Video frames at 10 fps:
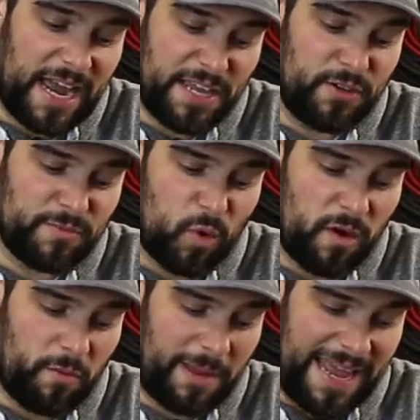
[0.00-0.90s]
I use more
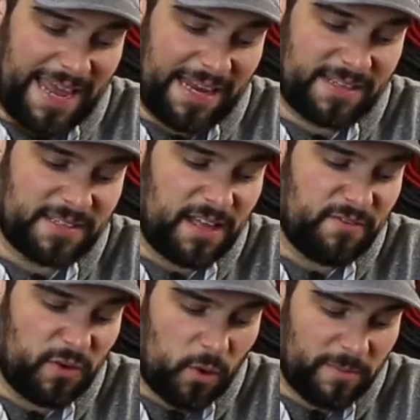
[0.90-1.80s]
of a mechanics
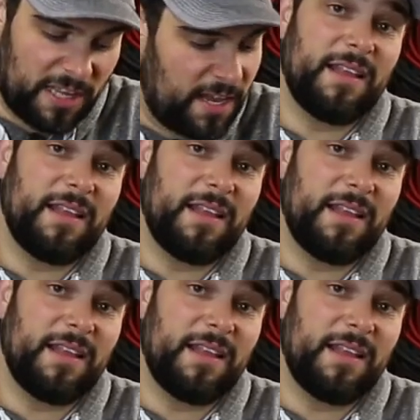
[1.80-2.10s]
glove normally.